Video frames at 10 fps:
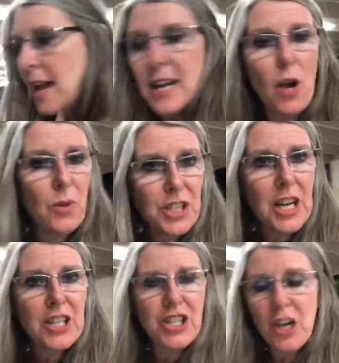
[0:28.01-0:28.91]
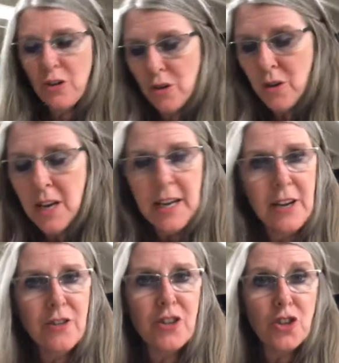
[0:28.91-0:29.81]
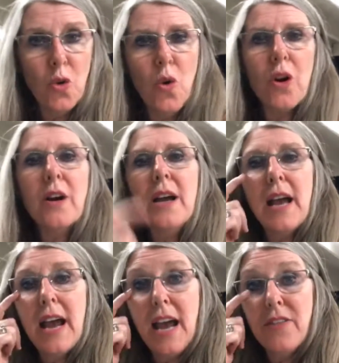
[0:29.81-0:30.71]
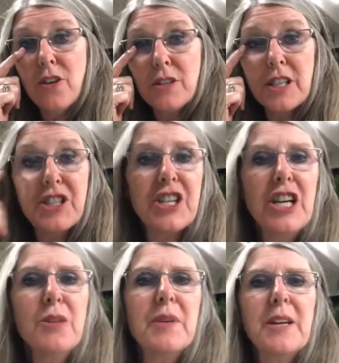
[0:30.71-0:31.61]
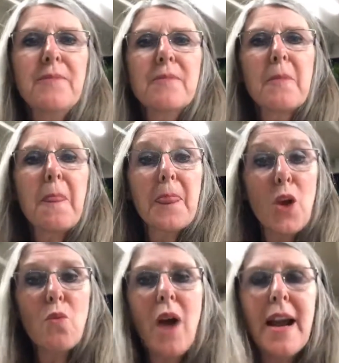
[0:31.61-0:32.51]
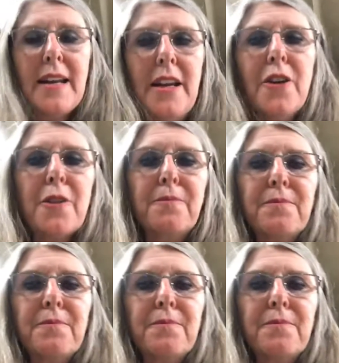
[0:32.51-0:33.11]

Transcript: And I wish I could show you. Here's the door. And there is a gentleman right here.